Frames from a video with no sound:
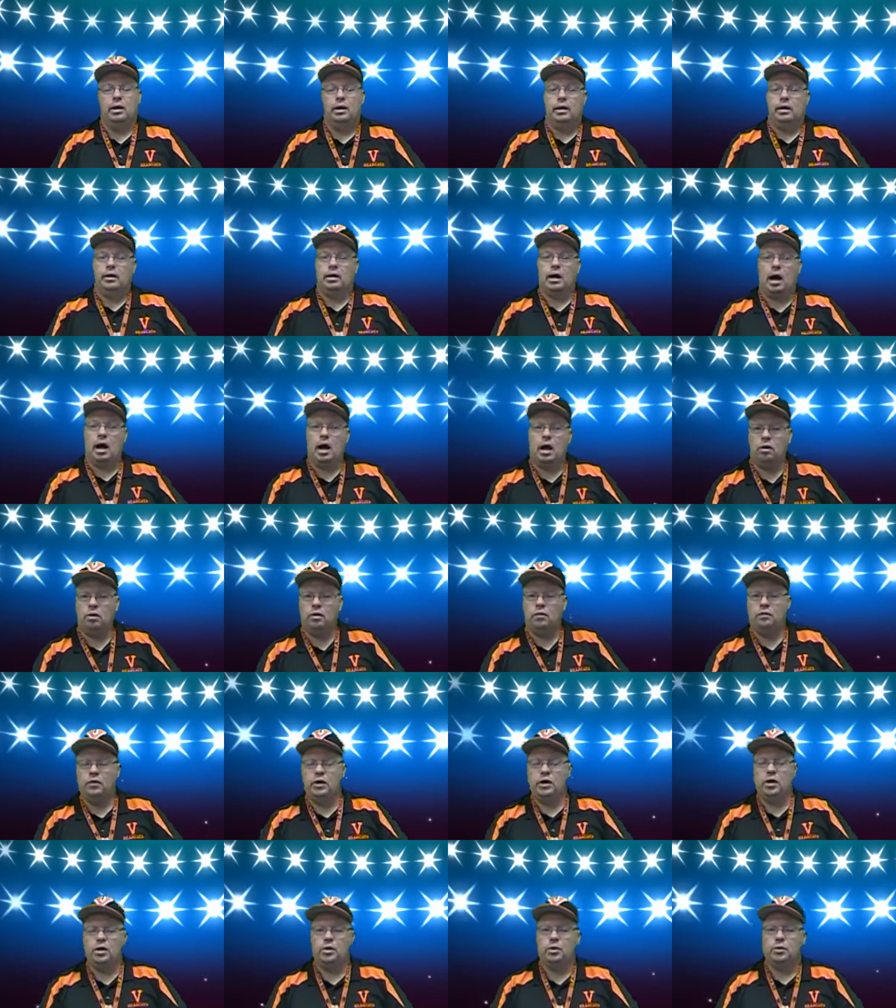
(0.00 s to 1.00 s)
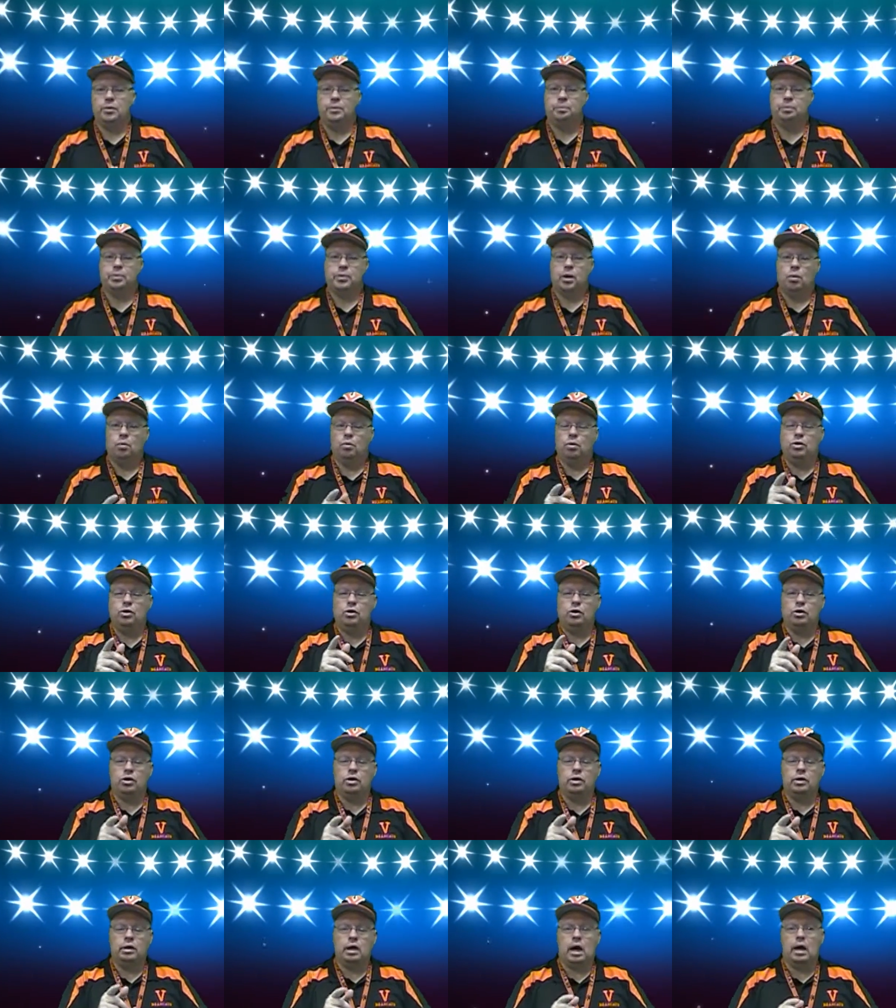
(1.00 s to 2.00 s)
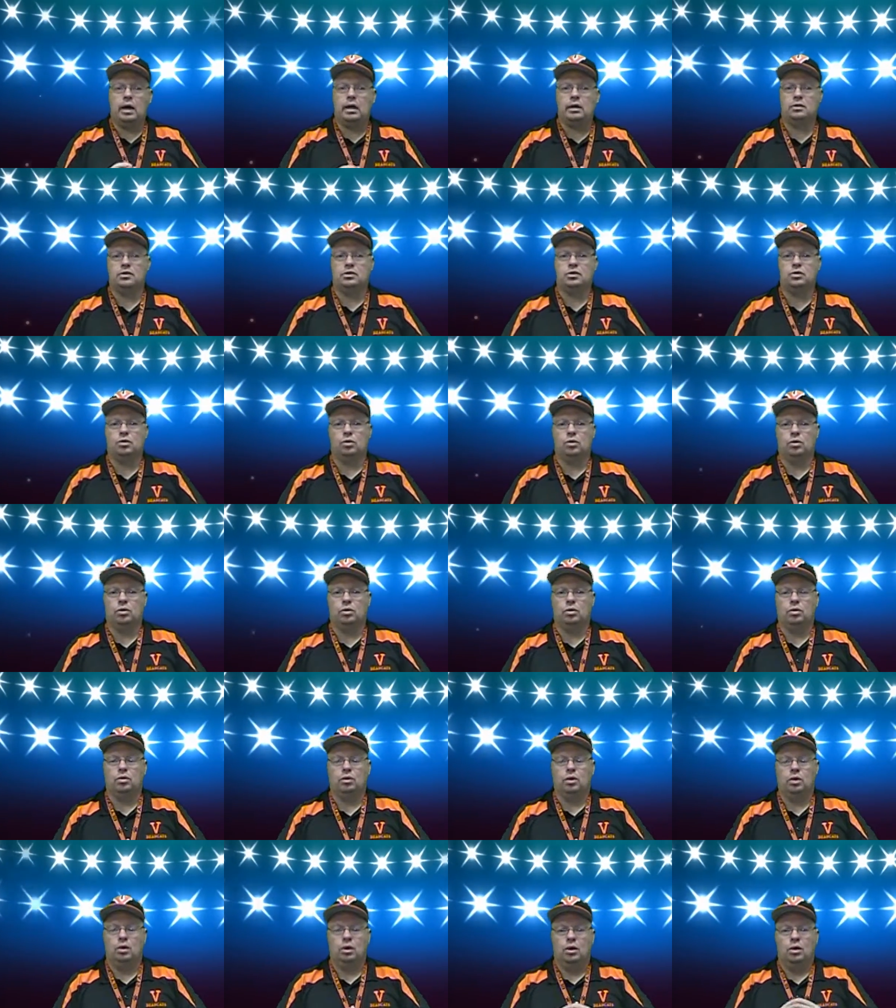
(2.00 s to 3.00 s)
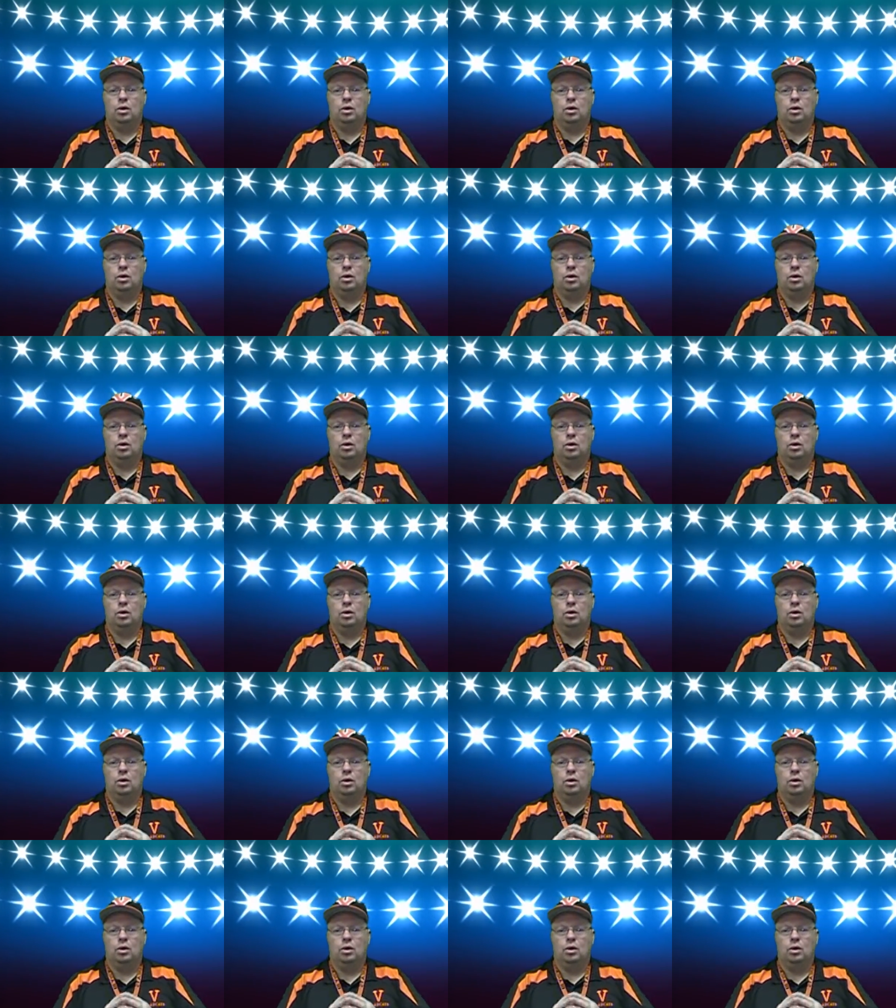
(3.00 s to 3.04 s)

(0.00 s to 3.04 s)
In Highland View, when you're not at school,